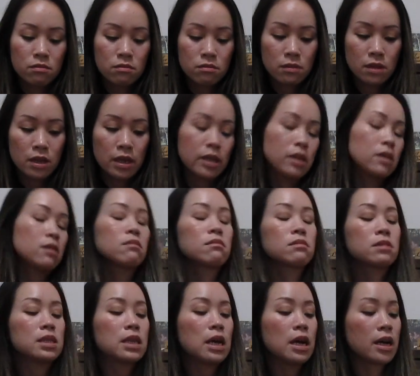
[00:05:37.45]
like
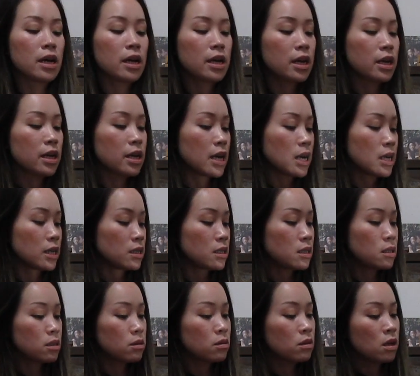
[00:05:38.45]
side, and it has
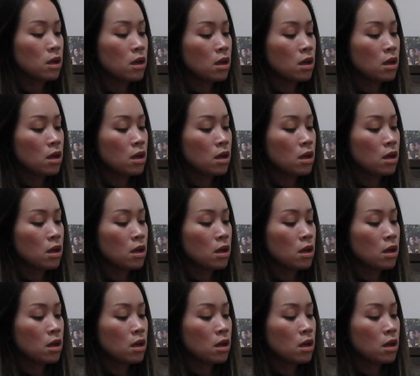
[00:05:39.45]
its